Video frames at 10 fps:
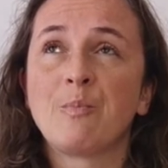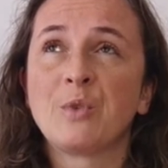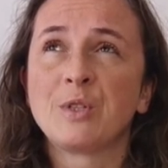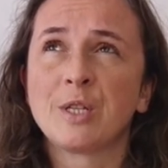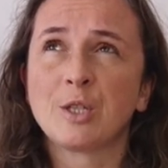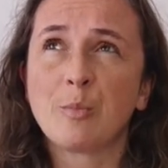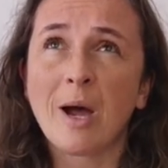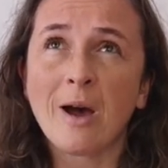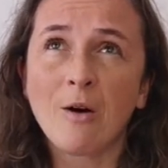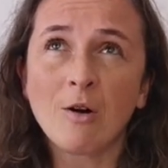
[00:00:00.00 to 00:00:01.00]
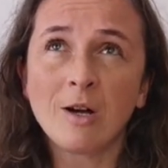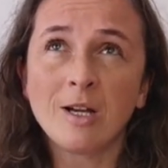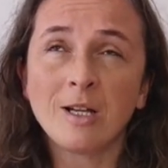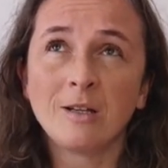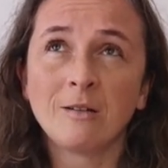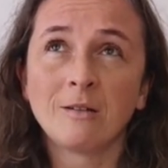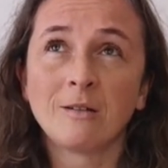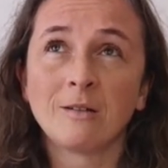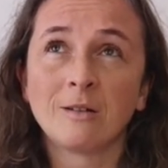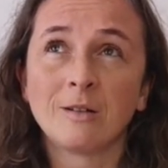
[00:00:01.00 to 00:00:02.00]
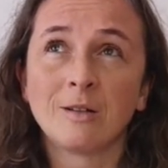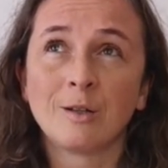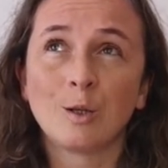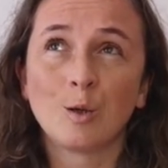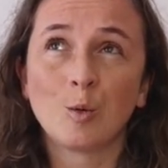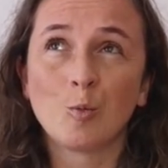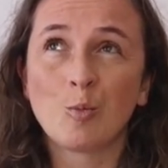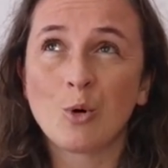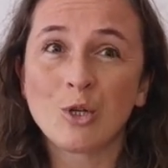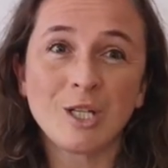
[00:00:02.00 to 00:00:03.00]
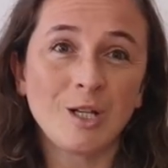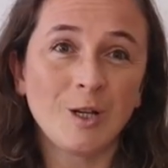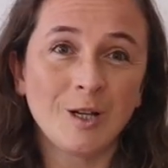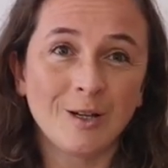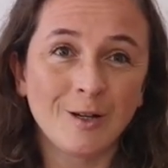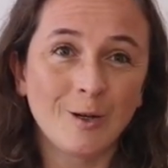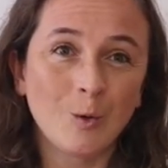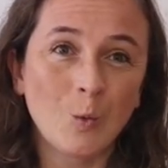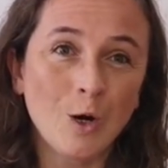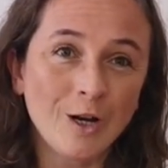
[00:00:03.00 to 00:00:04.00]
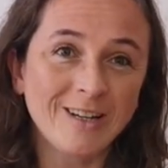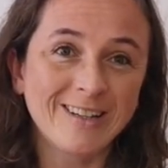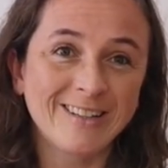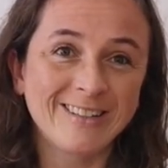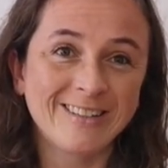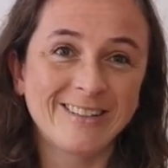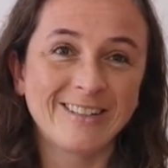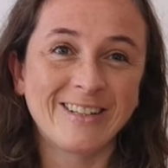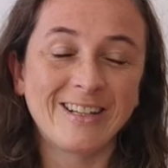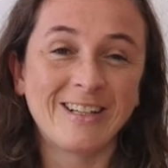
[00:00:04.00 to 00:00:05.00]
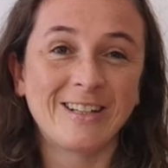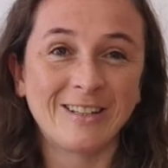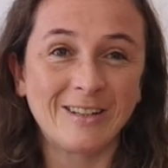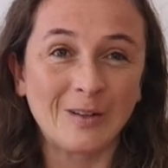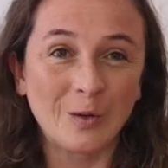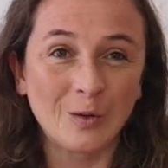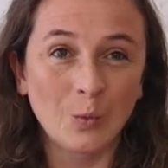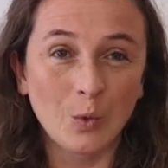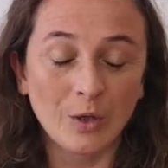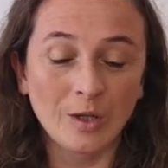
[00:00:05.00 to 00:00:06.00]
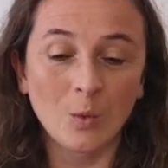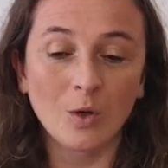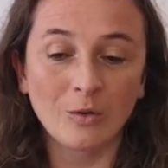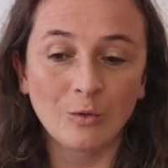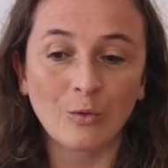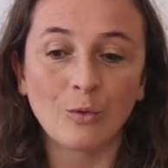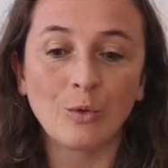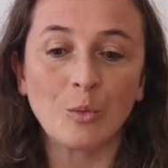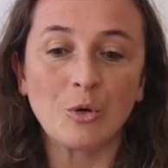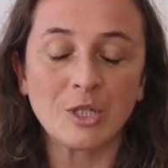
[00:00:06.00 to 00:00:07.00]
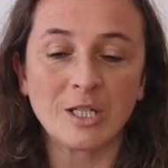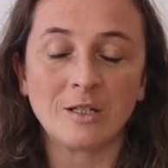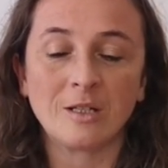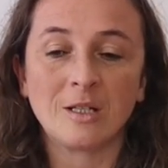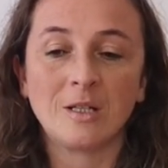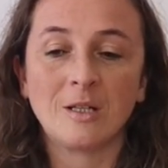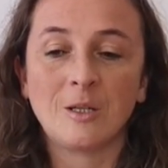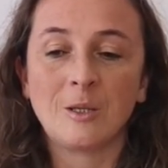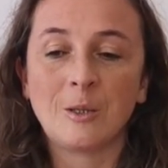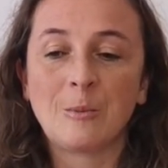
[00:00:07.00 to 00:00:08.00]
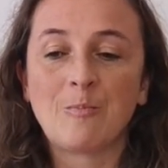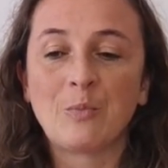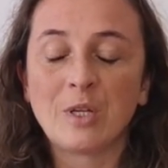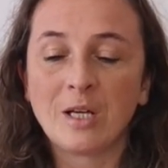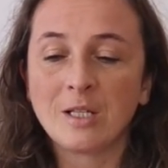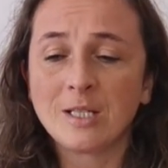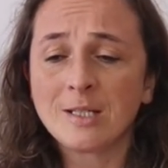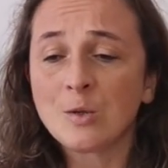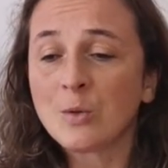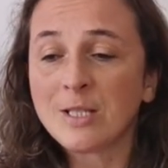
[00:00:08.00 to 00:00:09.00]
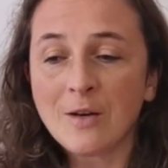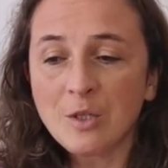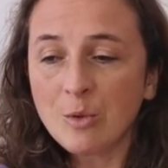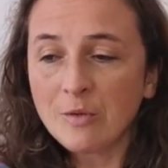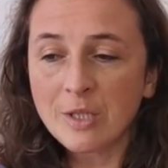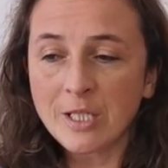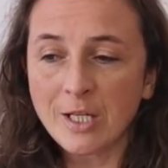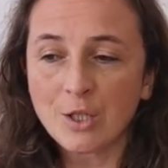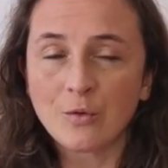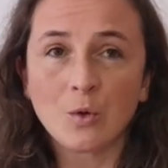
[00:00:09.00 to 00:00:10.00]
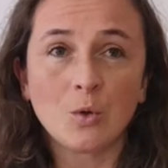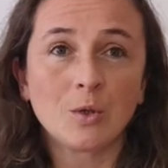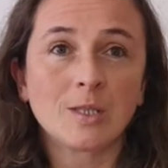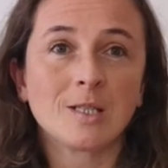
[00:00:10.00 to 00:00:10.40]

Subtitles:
such power in body work, in working with and through the body. And it doesn't always have to be with touch, of course.